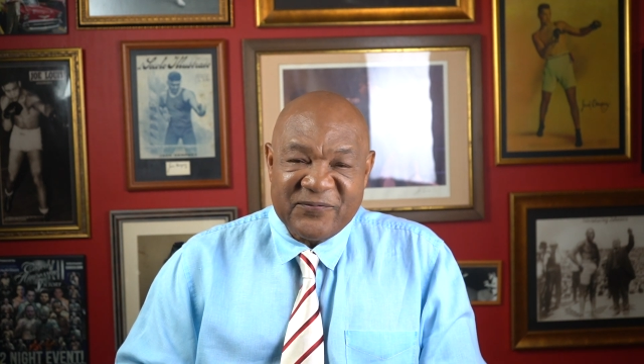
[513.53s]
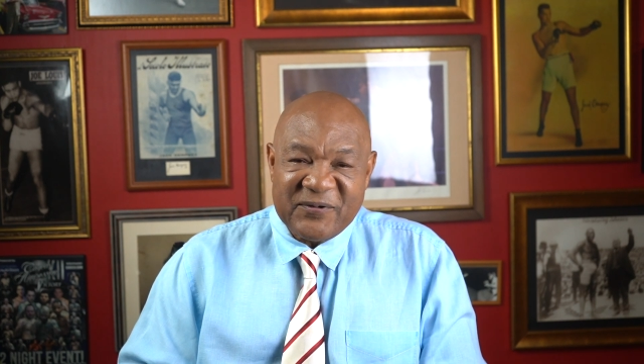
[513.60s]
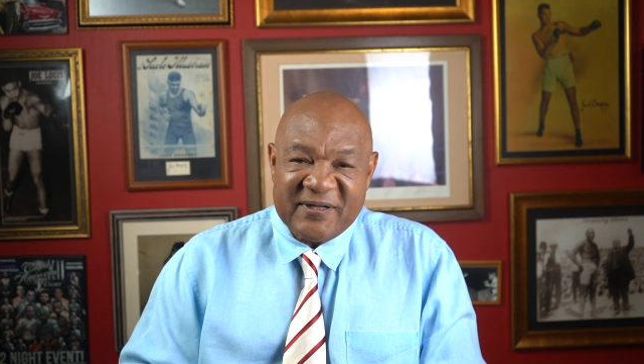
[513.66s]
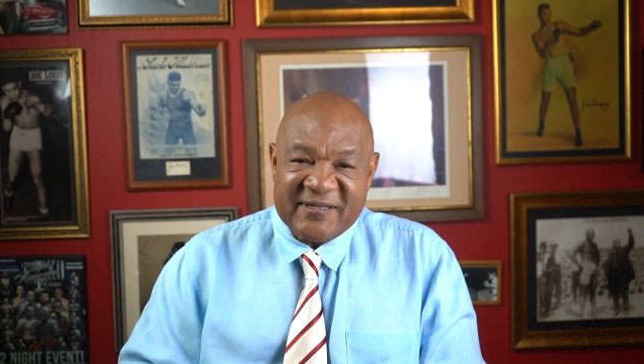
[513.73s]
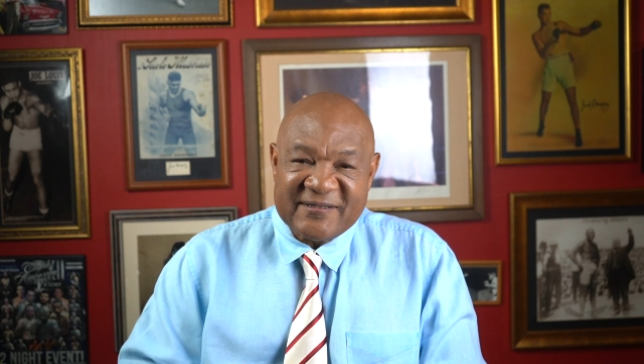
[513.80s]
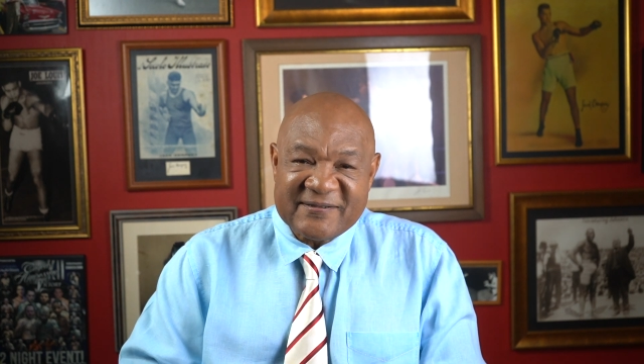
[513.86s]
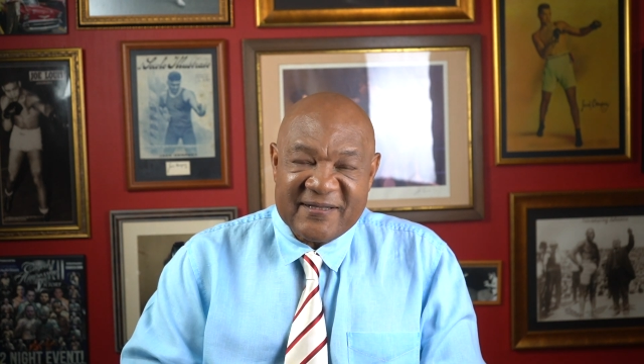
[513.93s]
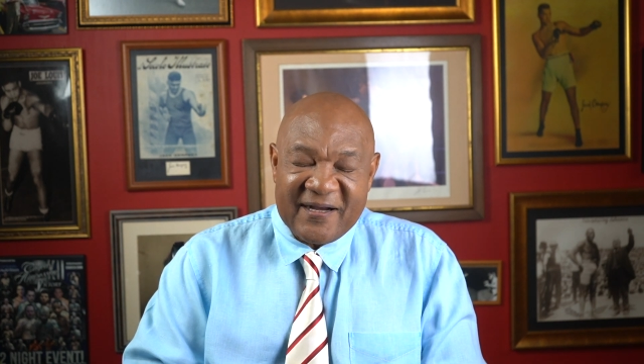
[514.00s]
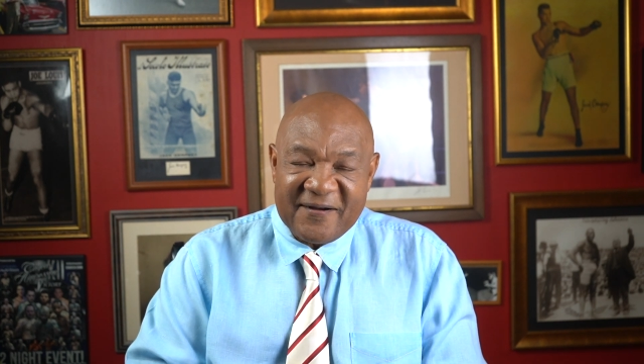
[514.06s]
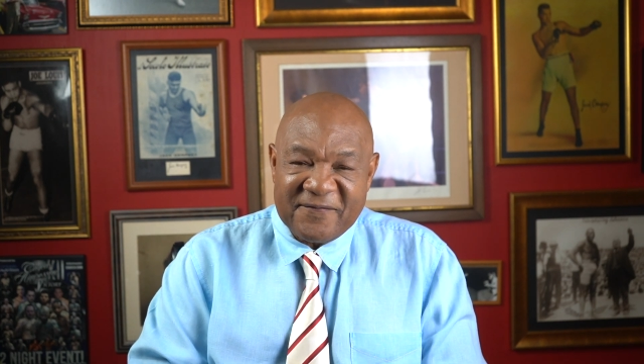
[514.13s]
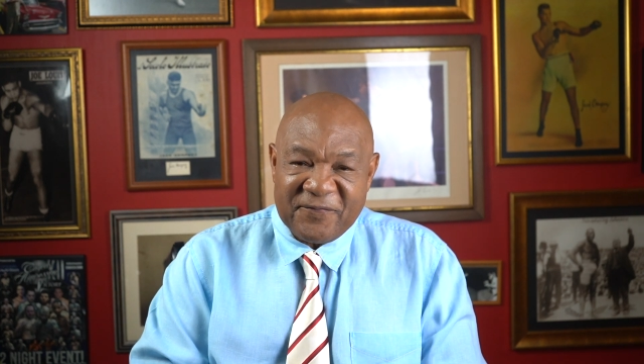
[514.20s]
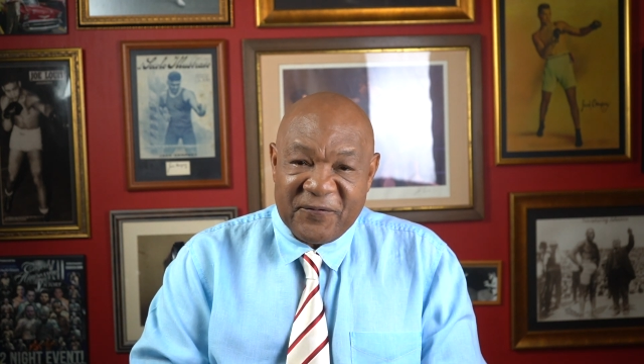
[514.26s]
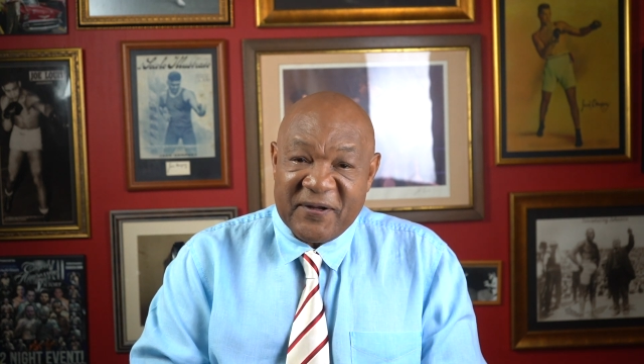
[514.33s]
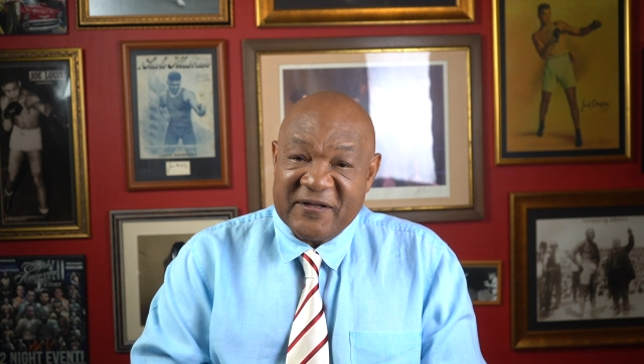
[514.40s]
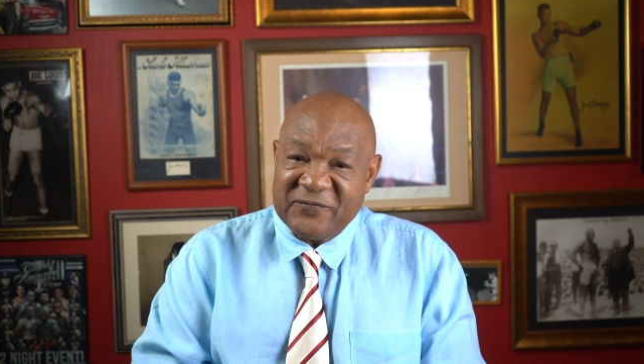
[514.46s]
with his
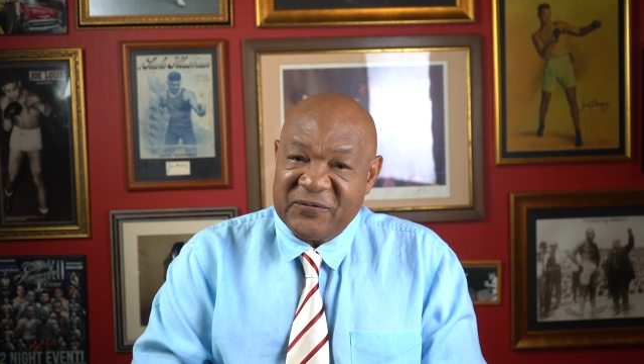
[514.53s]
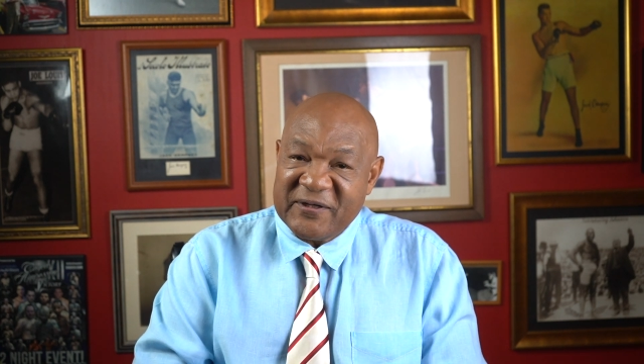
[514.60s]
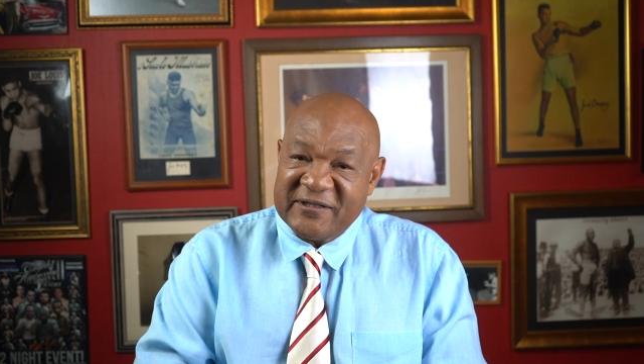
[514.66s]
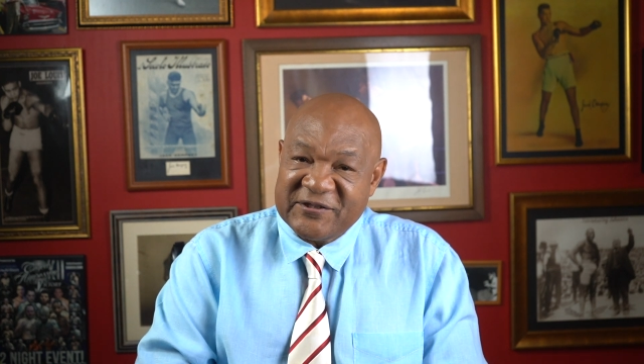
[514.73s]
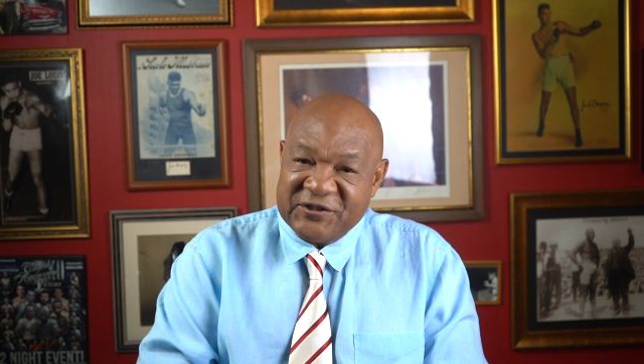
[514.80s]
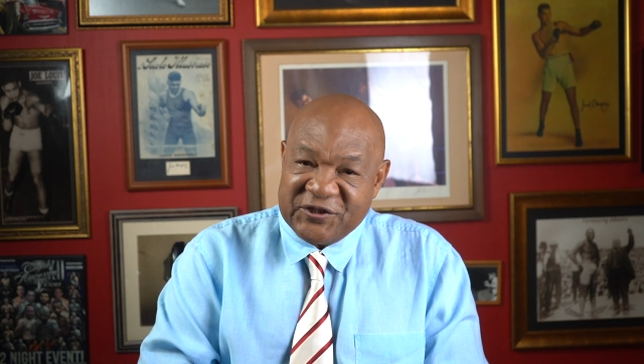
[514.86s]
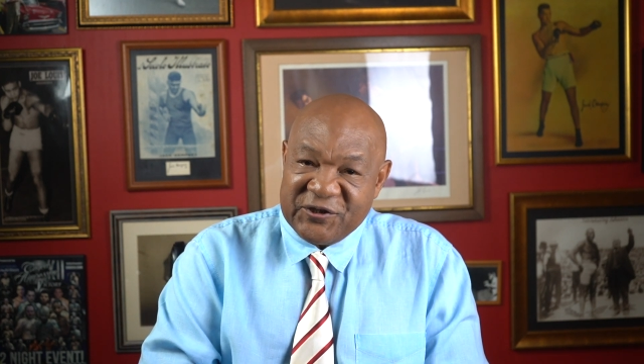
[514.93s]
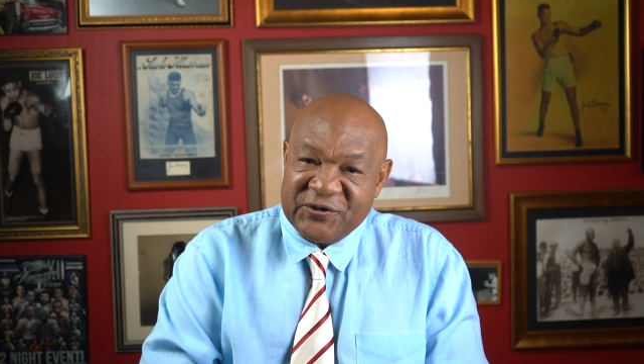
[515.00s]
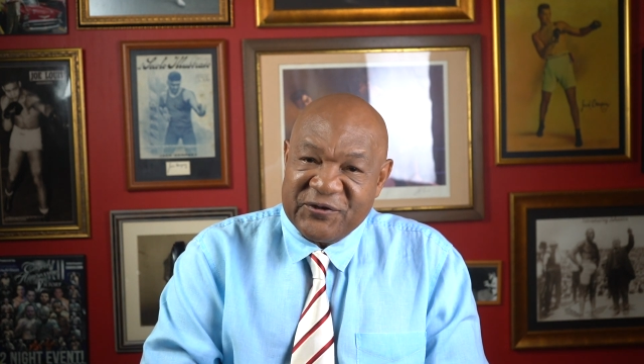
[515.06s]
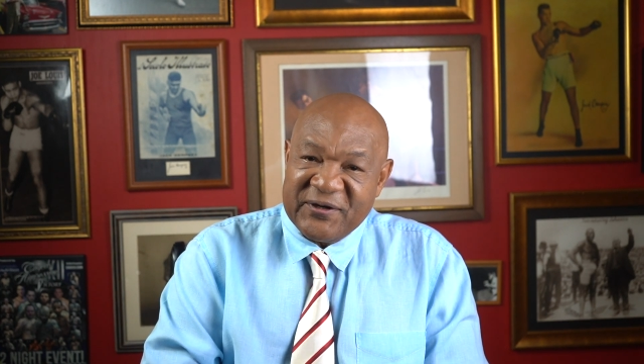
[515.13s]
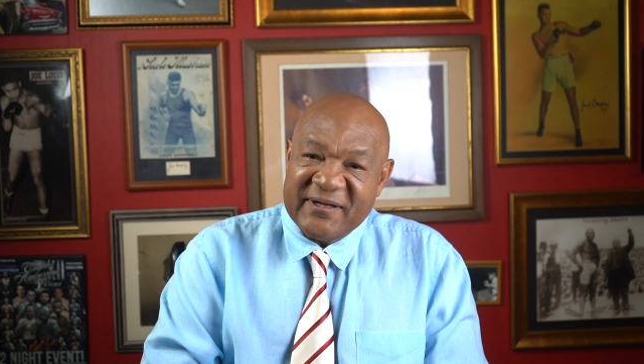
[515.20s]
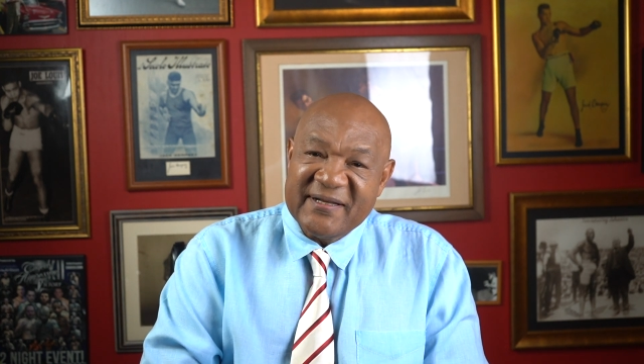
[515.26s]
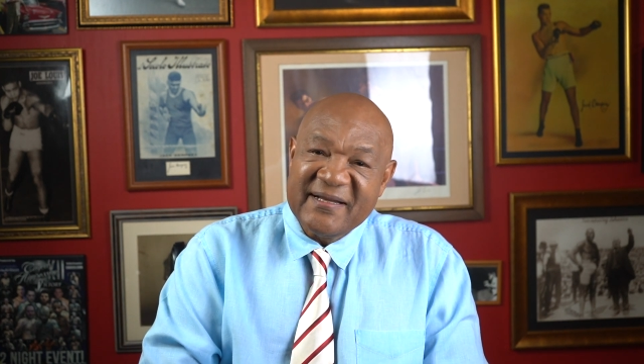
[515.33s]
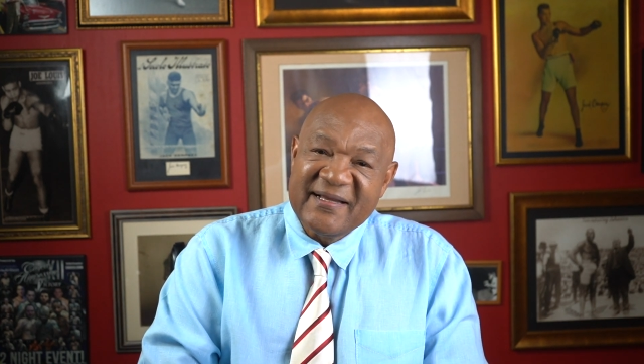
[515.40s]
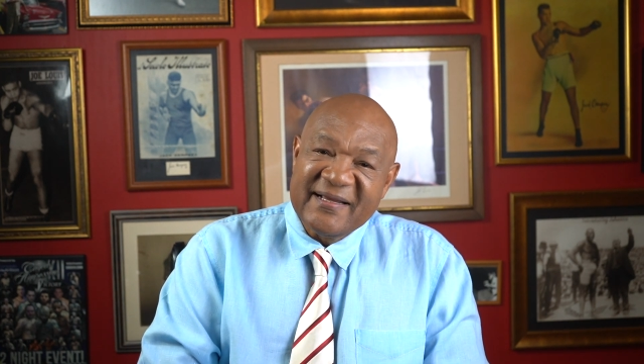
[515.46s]
friends with his children,